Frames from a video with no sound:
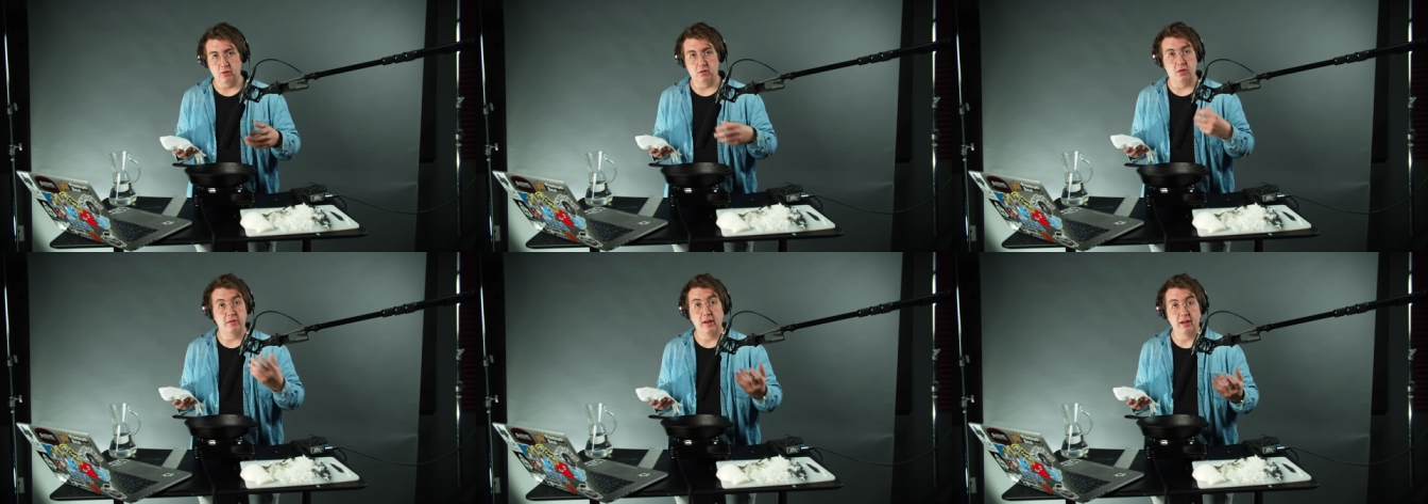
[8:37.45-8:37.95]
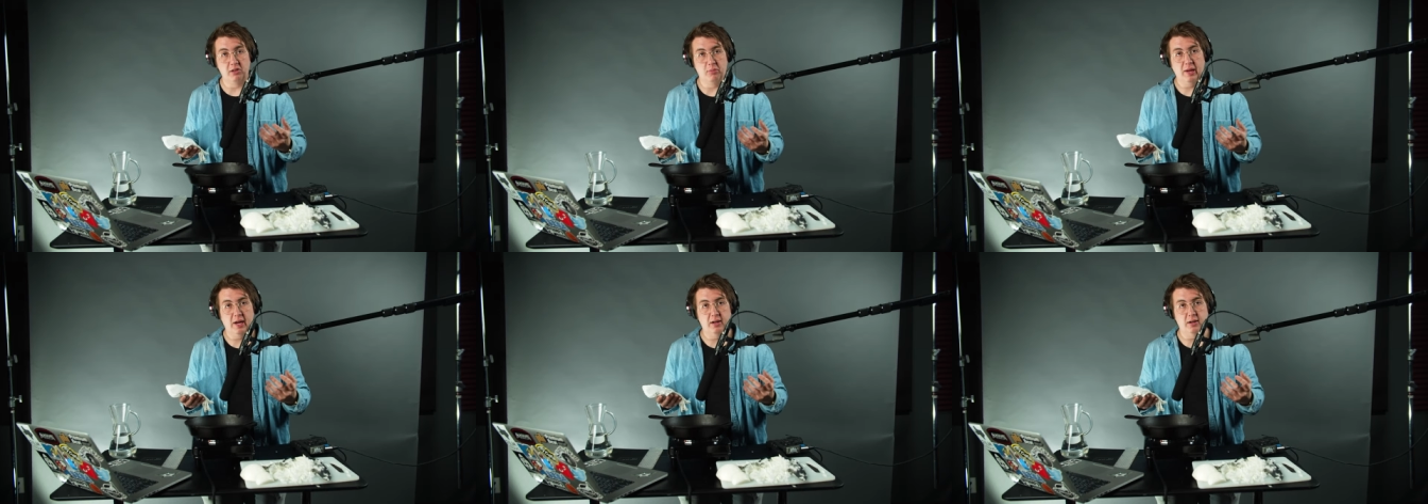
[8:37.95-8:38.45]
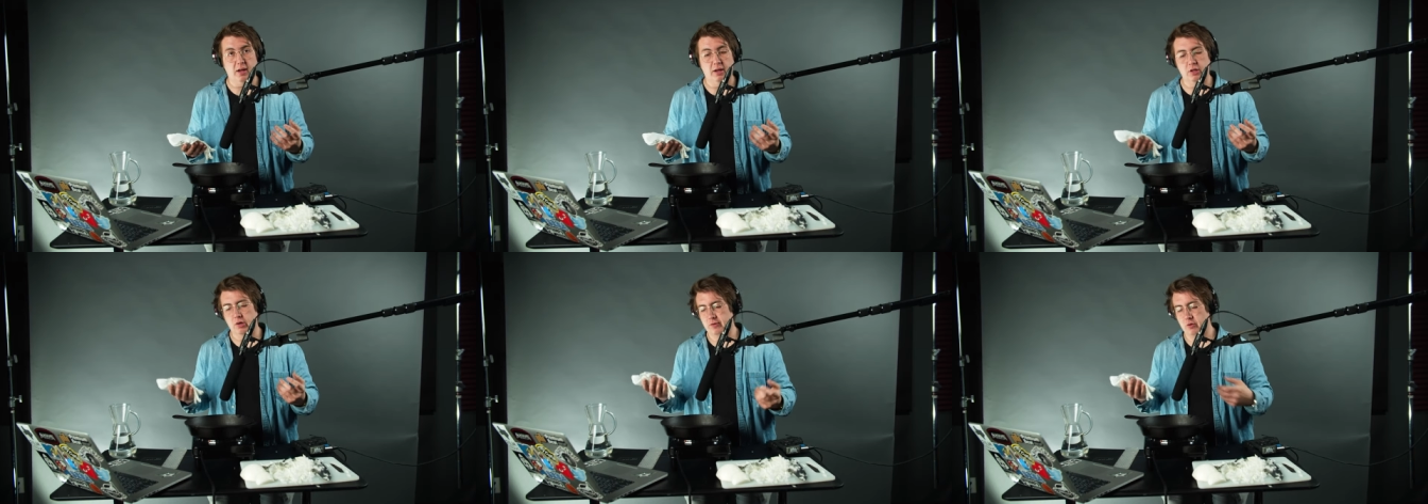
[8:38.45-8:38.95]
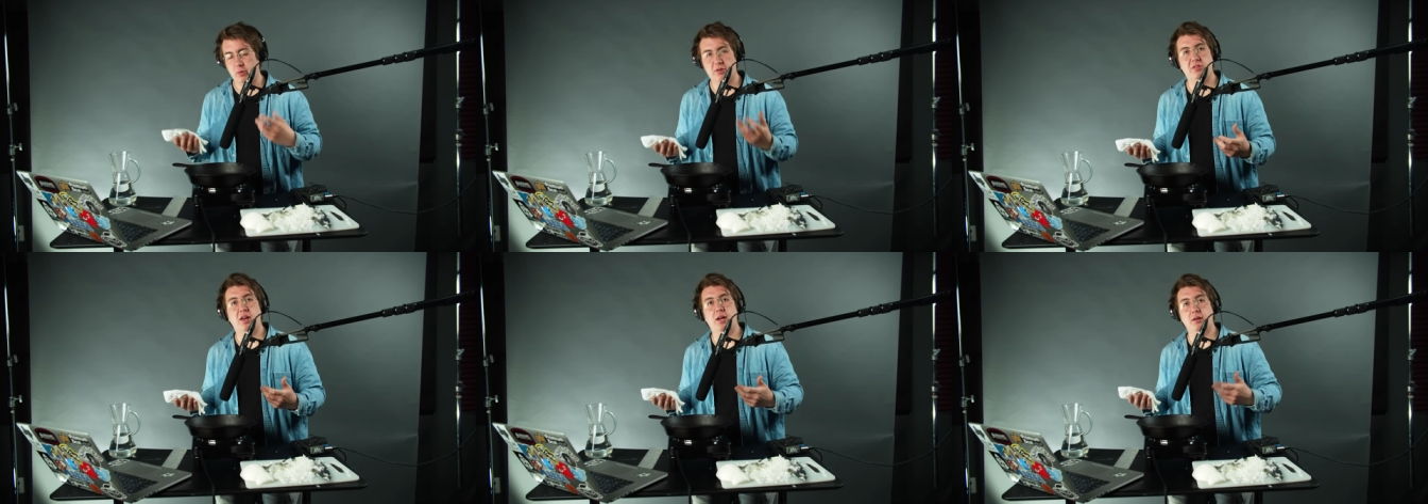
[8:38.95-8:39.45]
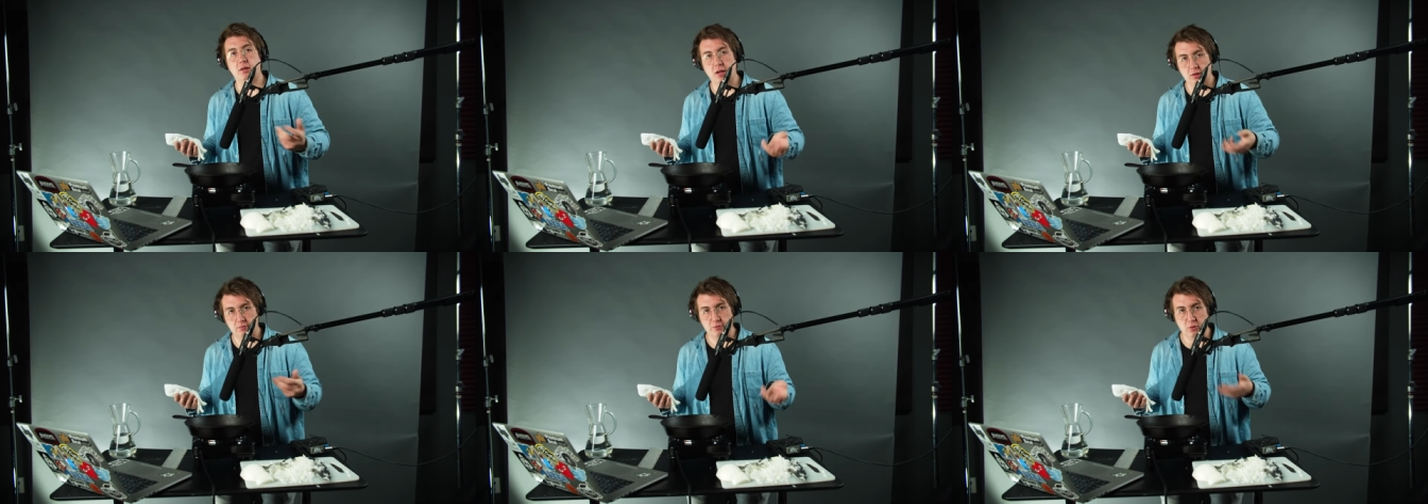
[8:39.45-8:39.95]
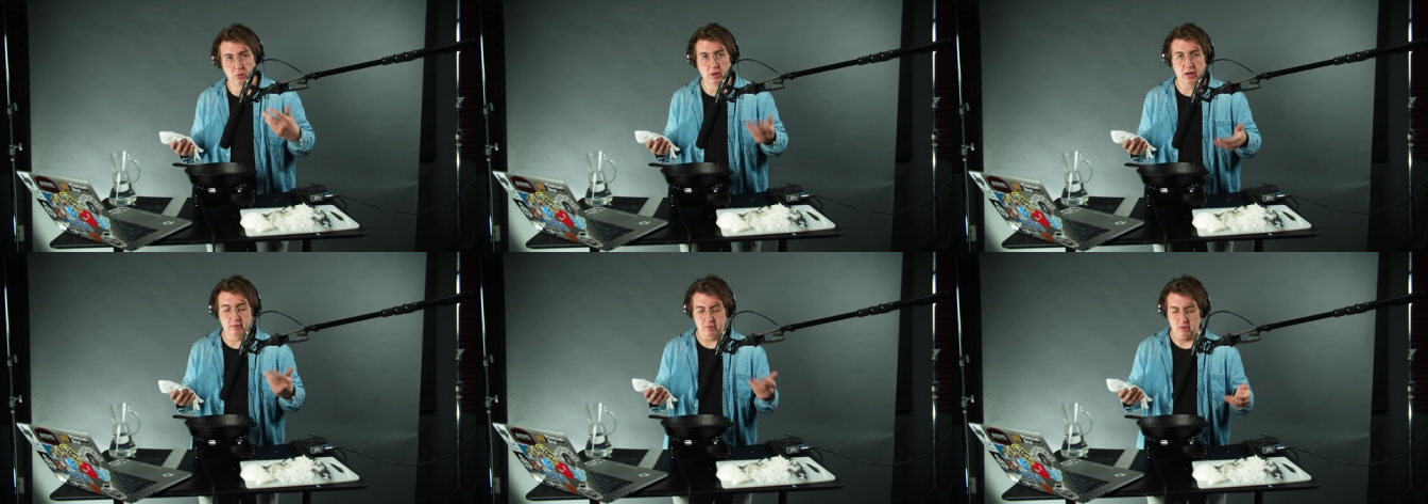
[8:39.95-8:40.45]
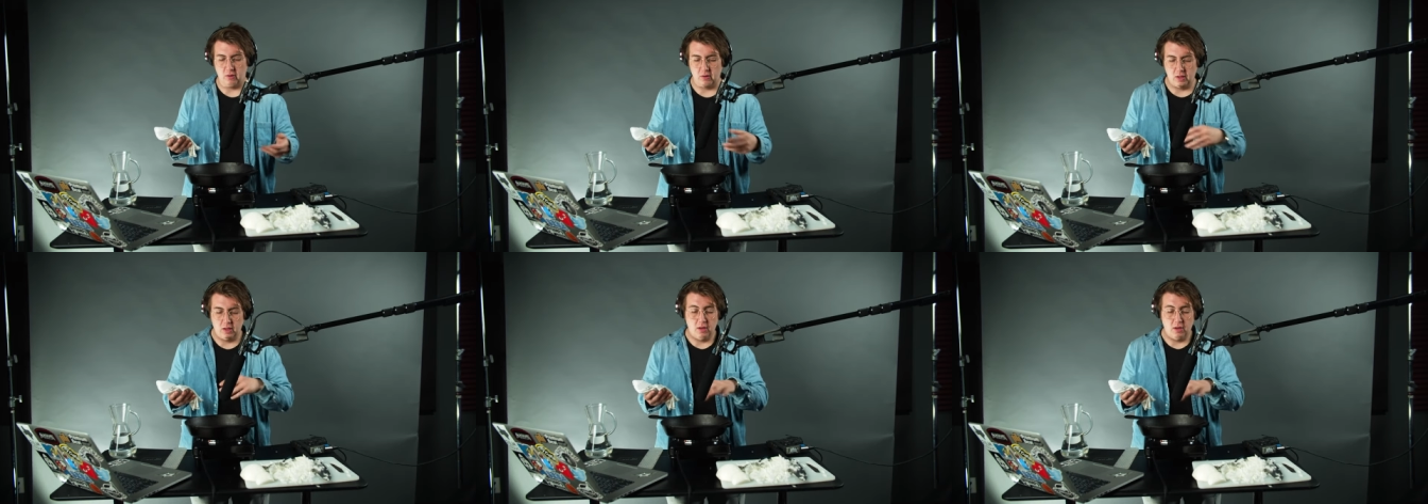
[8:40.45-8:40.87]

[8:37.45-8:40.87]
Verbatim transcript: if the take is bad, uh, you don't have to reset and get food out of your